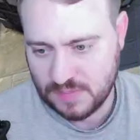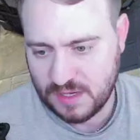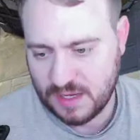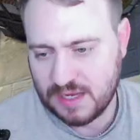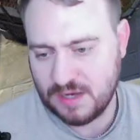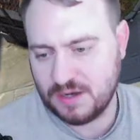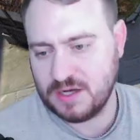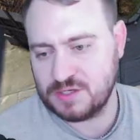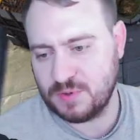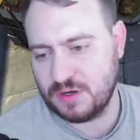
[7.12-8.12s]
Hey
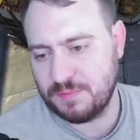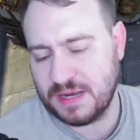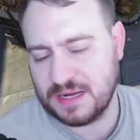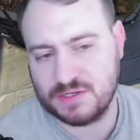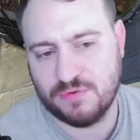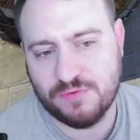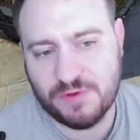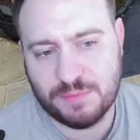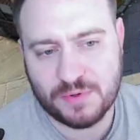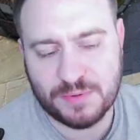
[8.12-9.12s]
guys, welcome back to Green
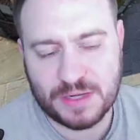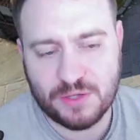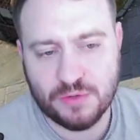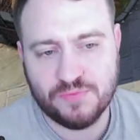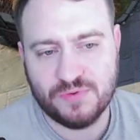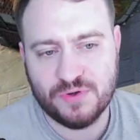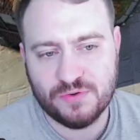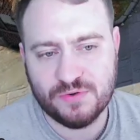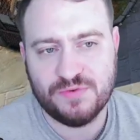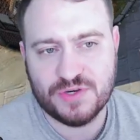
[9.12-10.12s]
Reaper coming at you for
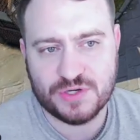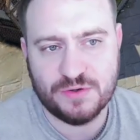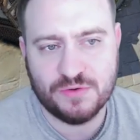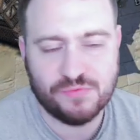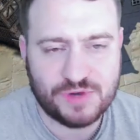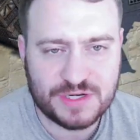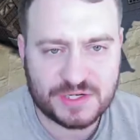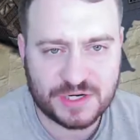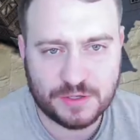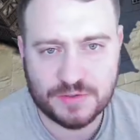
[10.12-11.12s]
another video of Raid
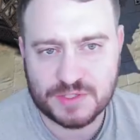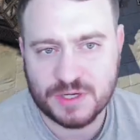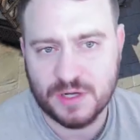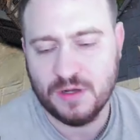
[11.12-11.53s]
Shadows.